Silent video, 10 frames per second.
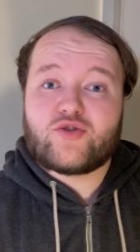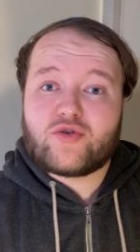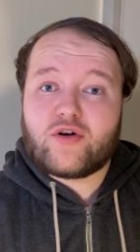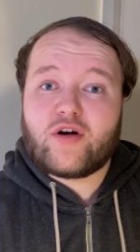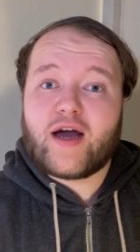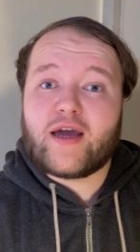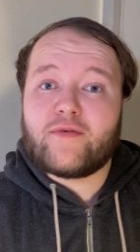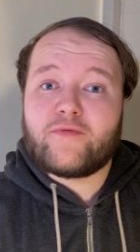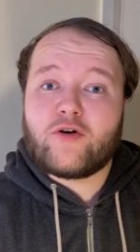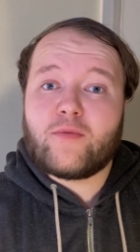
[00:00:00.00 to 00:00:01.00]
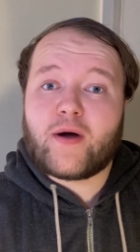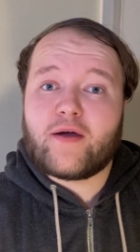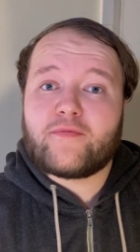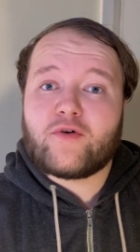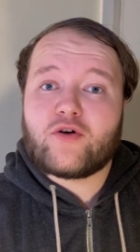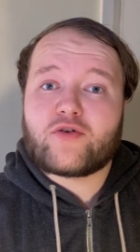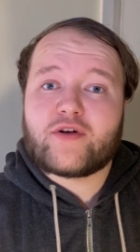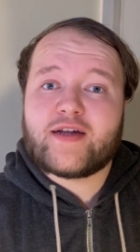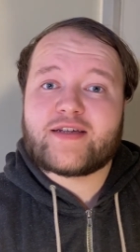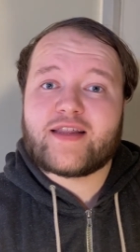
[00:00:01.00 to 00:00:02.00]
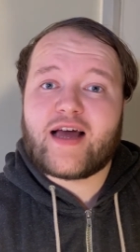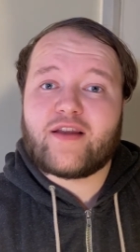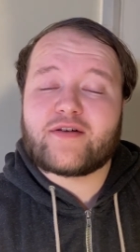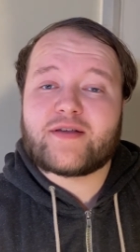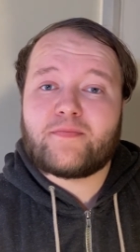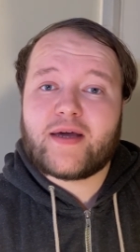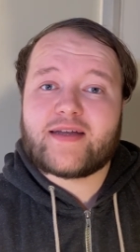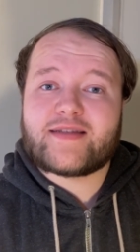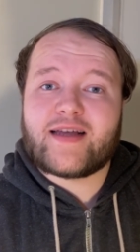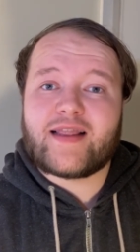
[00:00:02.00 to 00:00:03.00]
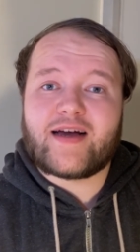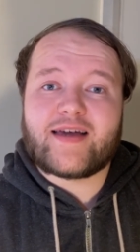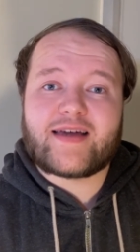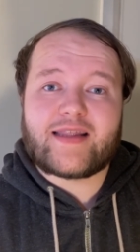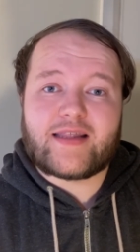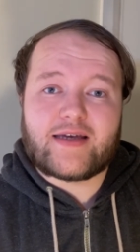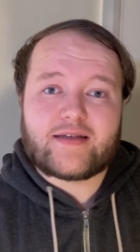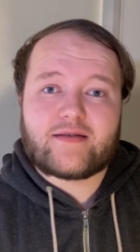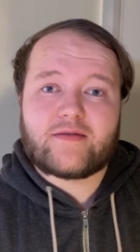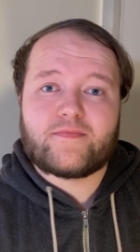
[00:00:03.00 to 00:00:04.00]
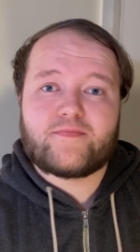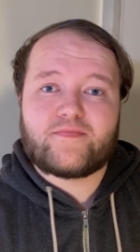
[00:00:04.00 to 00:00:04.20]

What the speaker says: Draw a 4x4 grid that looks a bit like this.